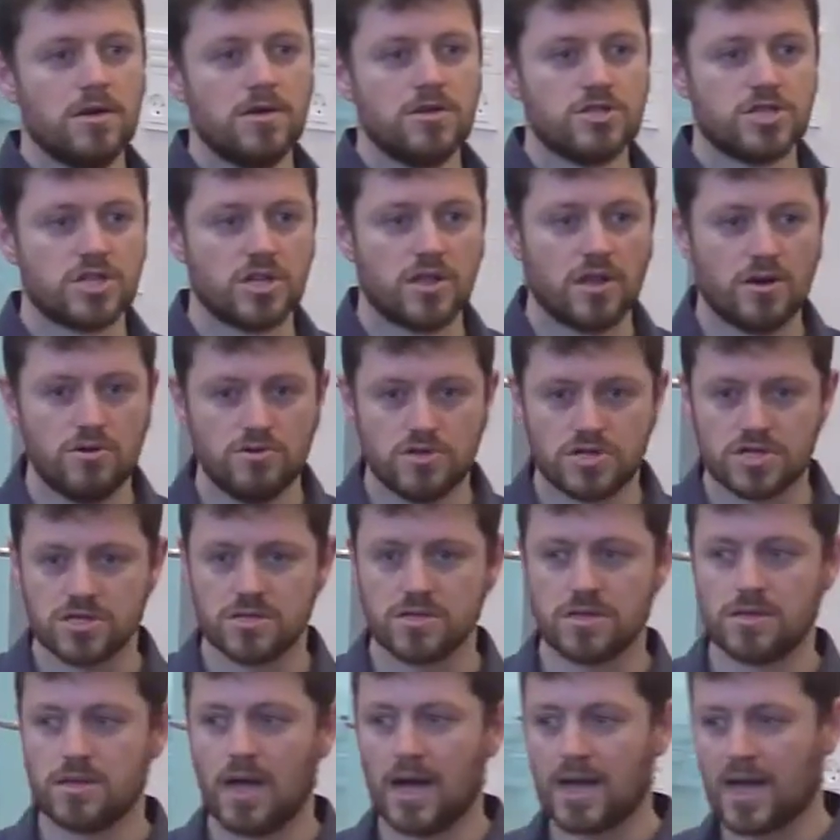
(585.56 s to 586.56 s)
So those
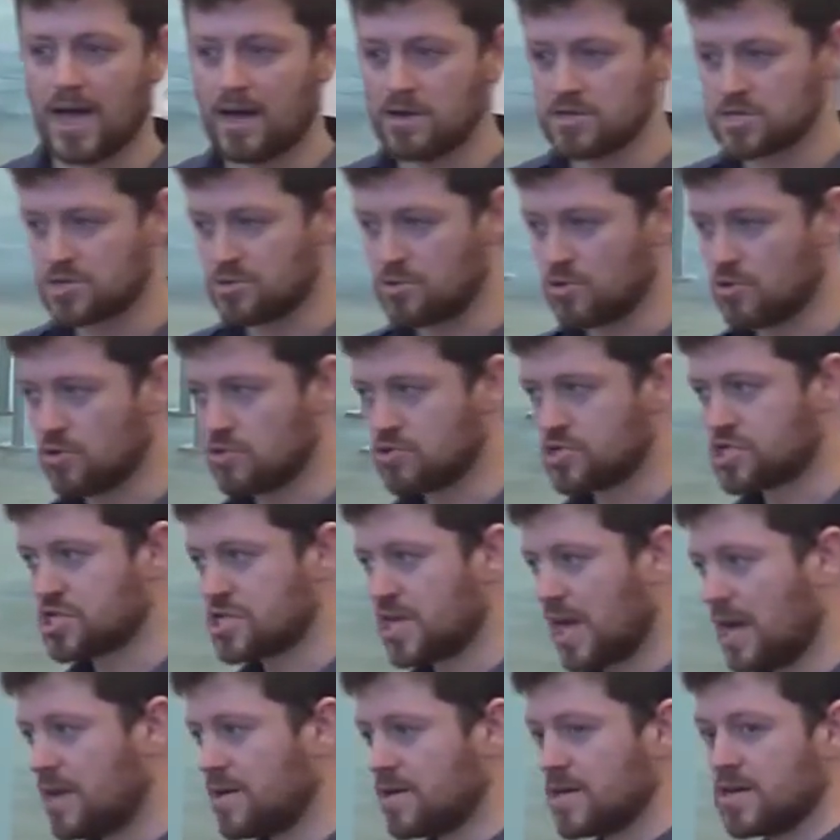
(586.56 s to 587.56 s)
that counts for all
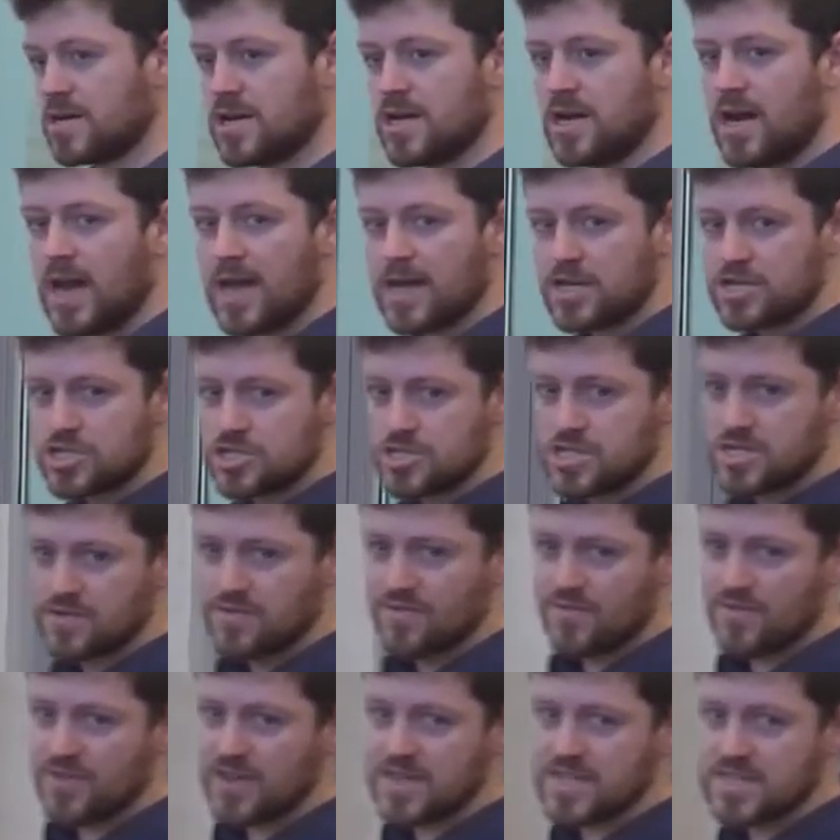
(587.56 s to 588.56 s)
standard connections
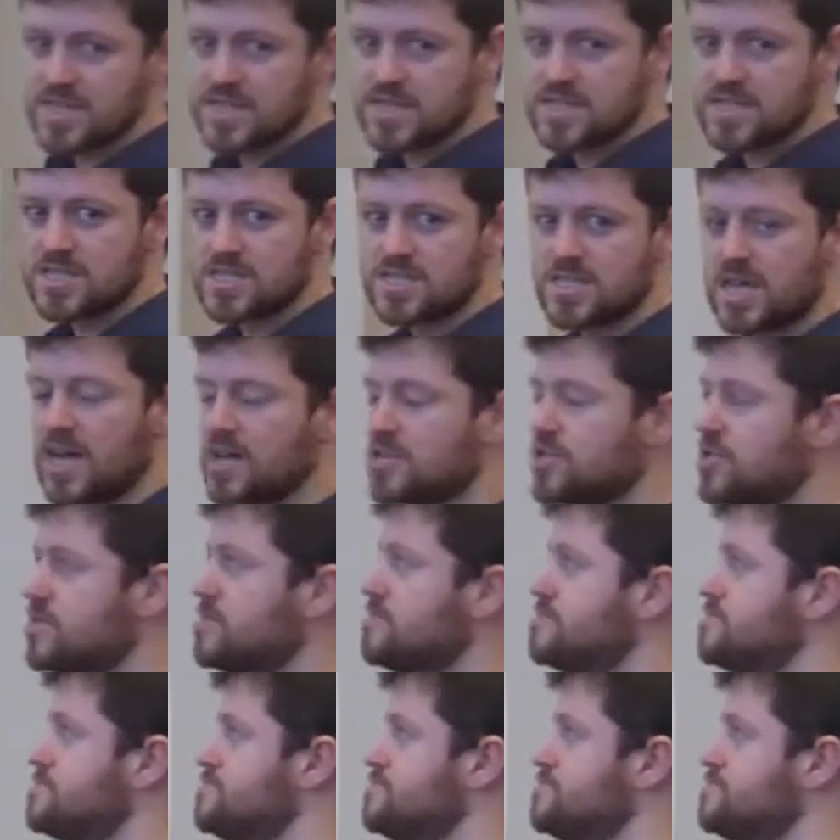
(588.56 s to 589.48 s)
and fittings, etc.